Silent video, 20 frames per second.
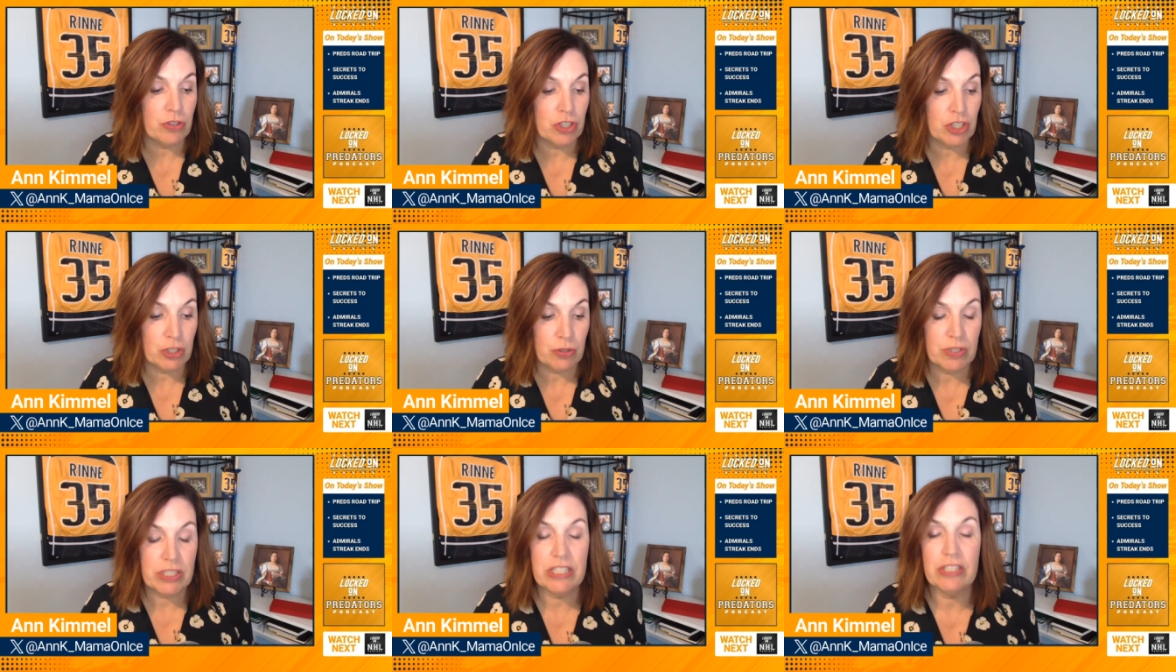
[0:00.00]

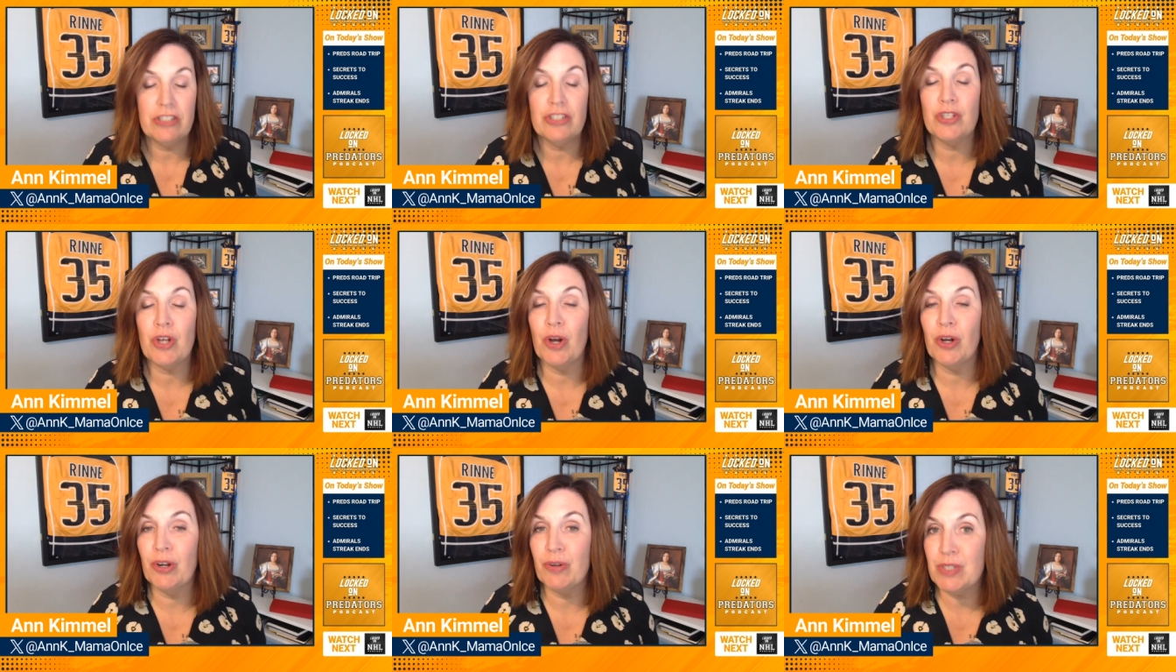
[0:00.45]
Juuse
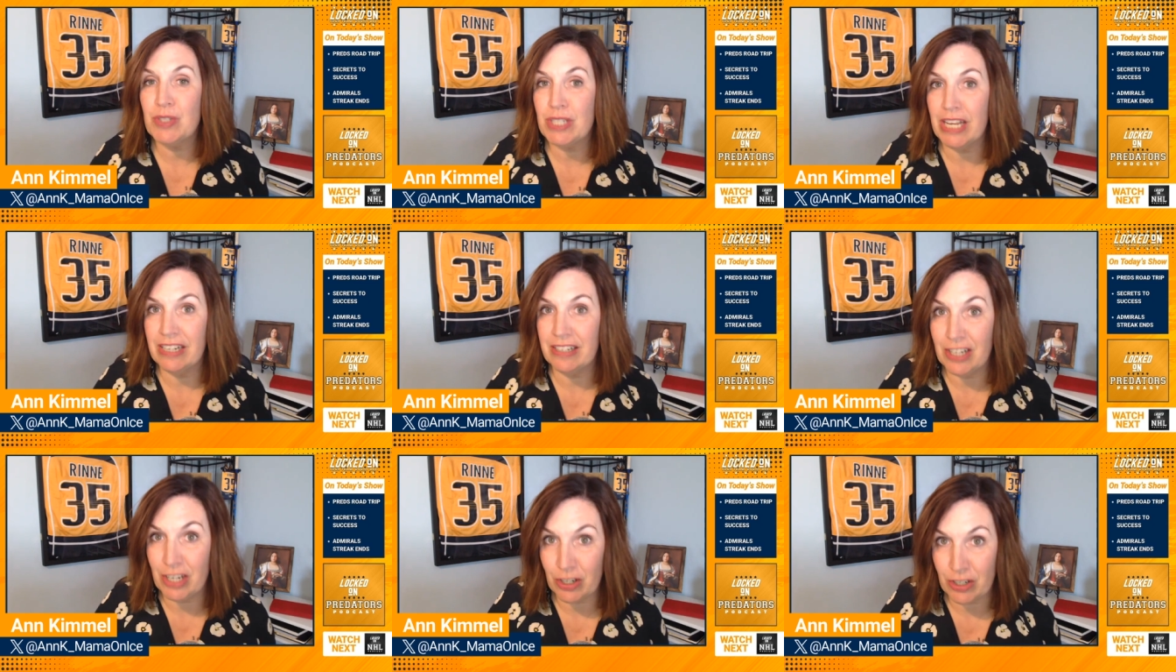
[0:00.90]
Saros
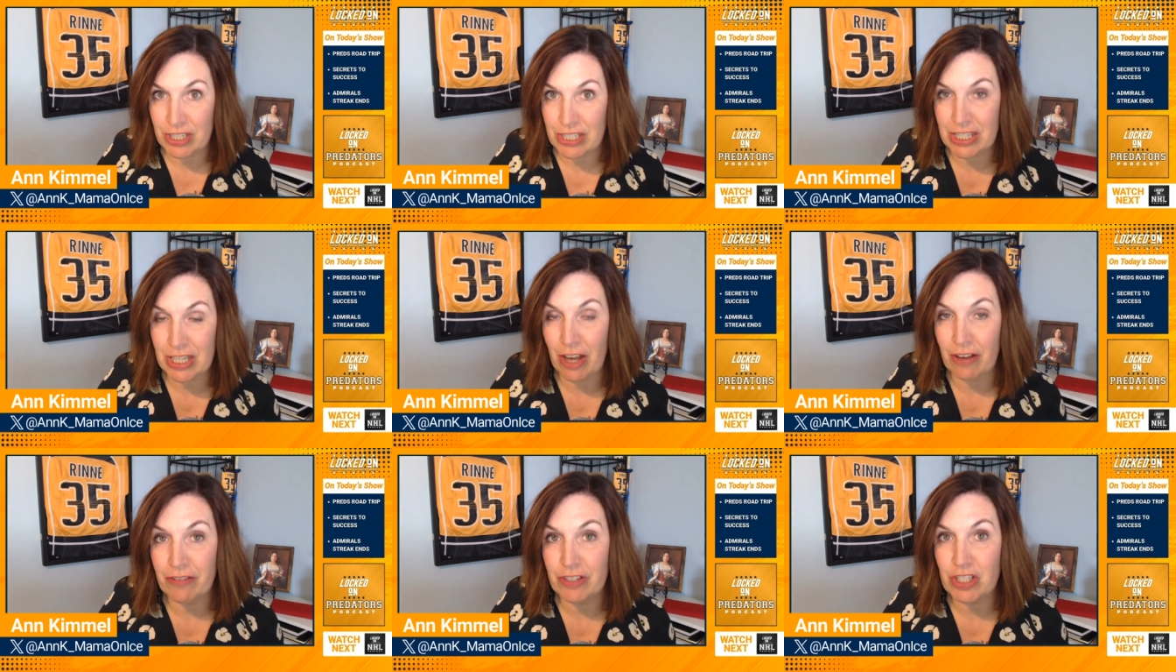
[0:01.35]
and
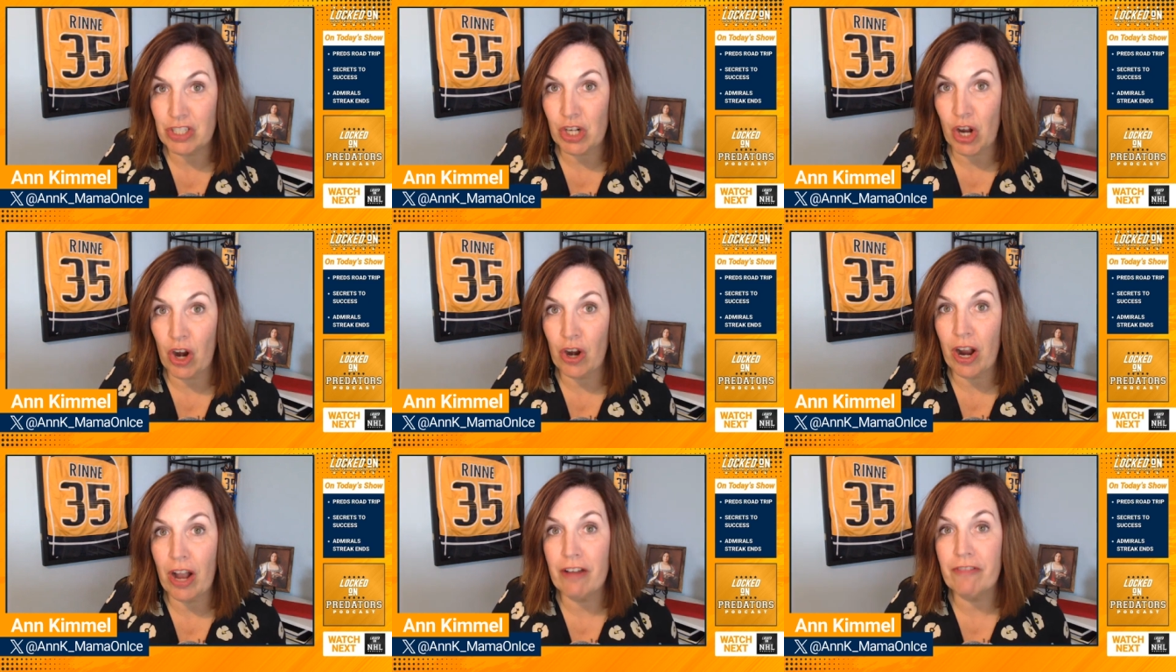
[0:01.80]
Yaroslav
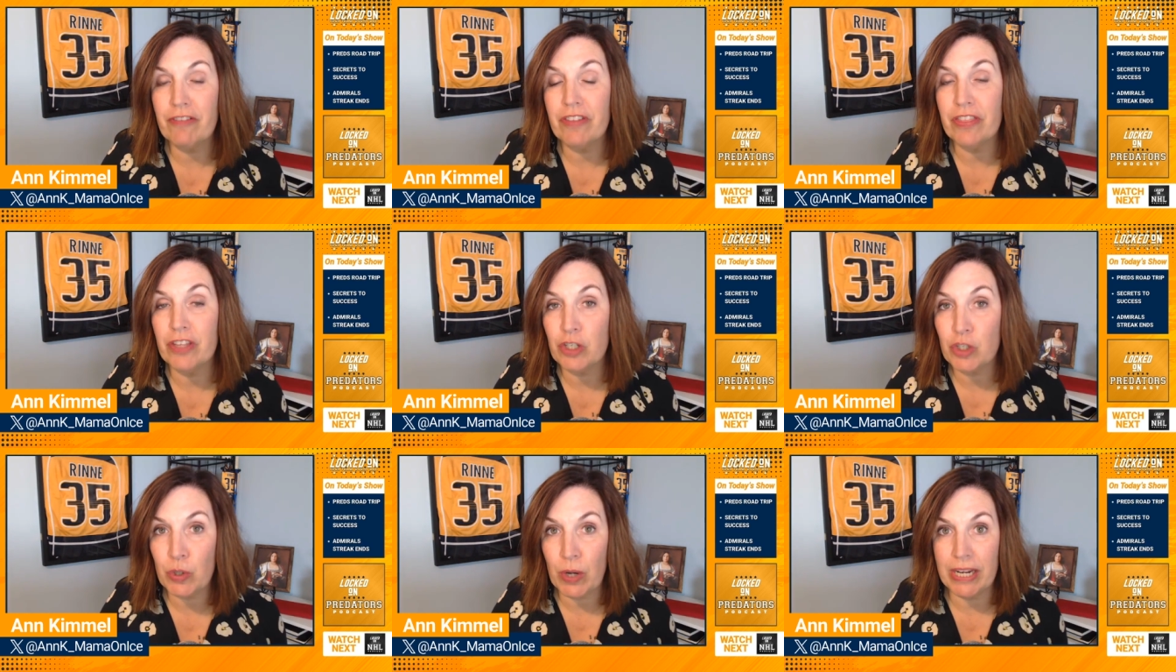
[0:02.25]
Askarov and
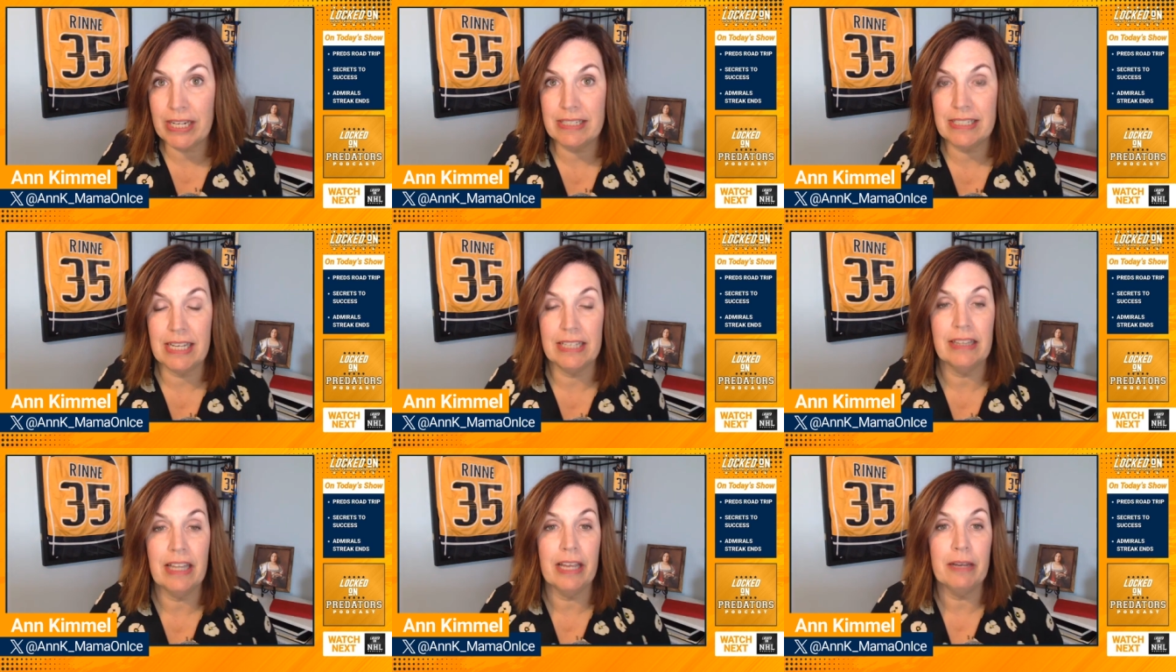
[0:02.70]
the trade
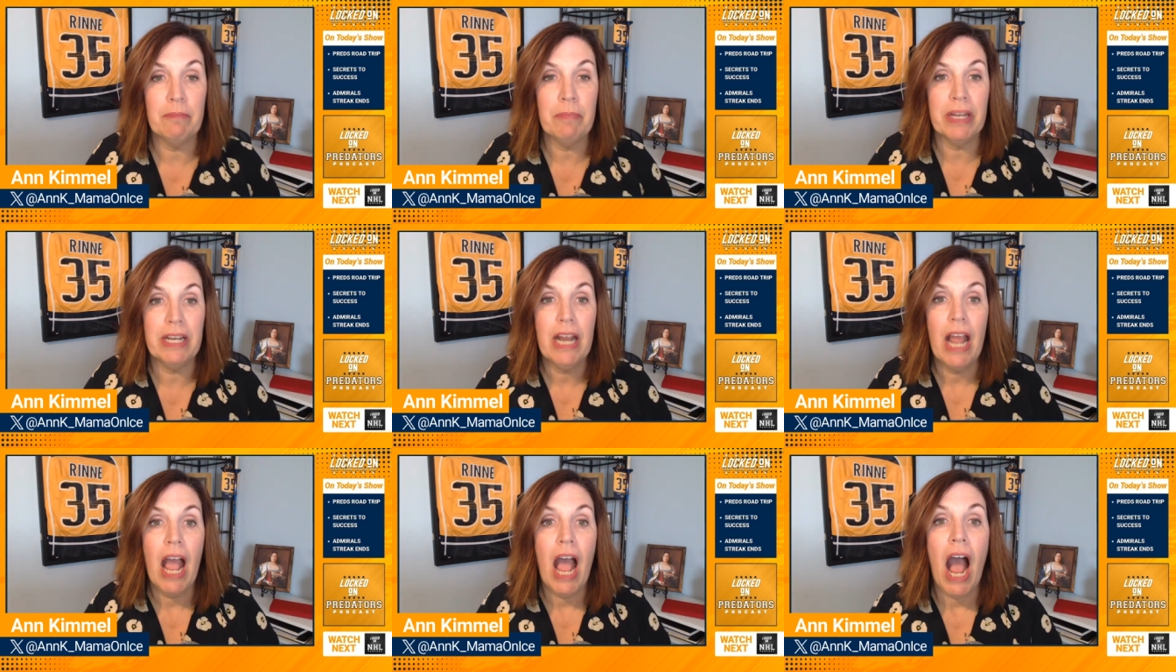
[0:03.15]
deadline, but